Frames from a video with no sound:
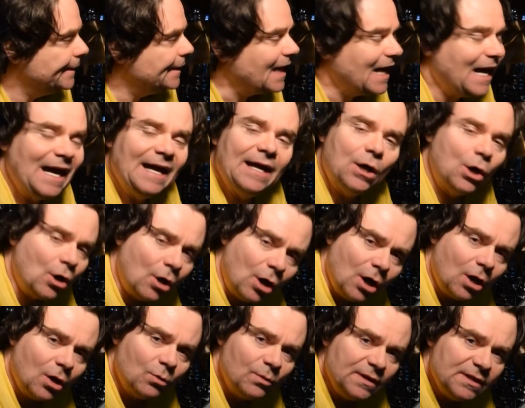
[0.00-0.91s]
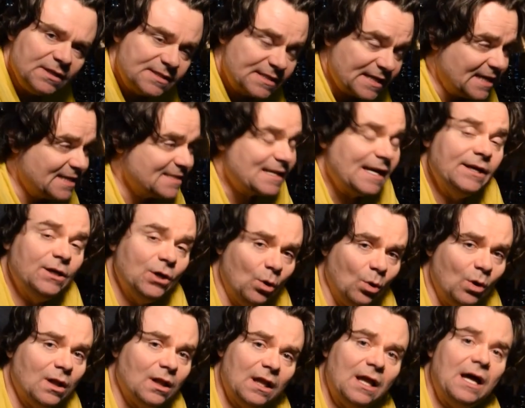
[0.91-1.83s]
I always, as I
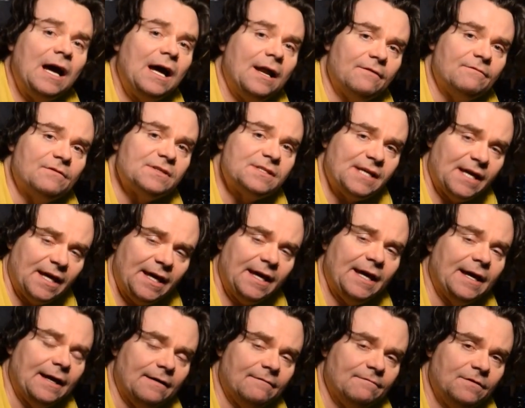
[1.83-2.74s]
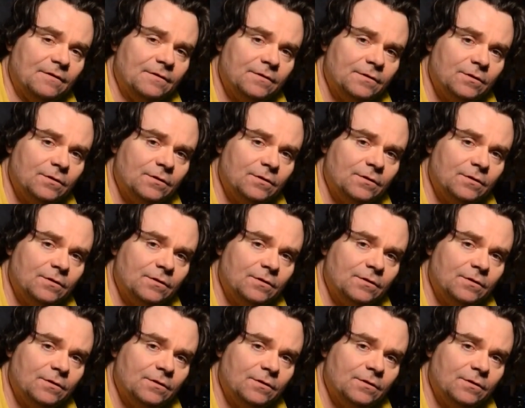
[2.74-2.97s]
know a lot of us have,